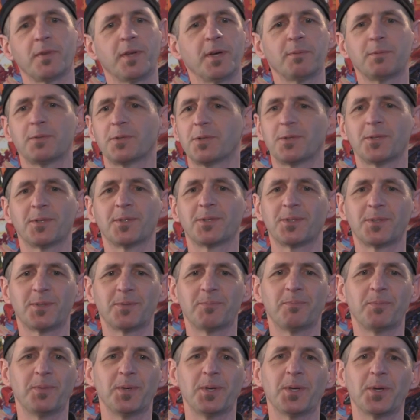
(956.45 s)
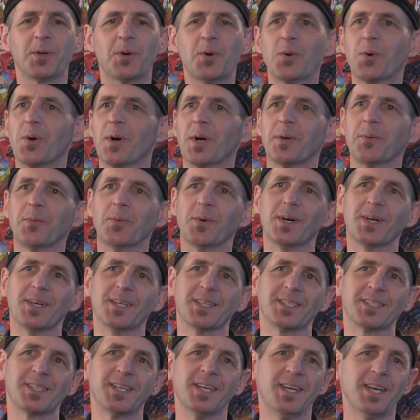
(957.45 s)
I was just being who I
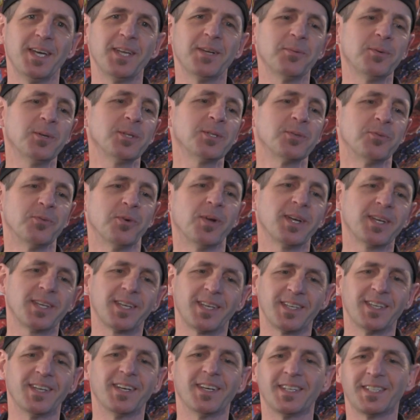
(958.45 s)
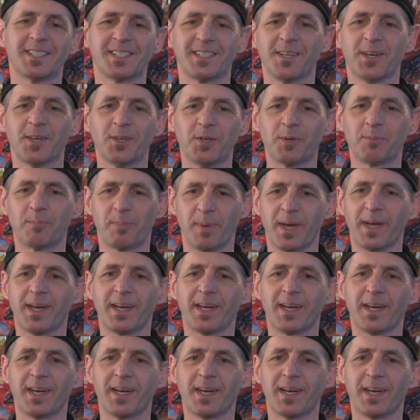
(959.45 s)
was, and it wasn't recognized. You know, I look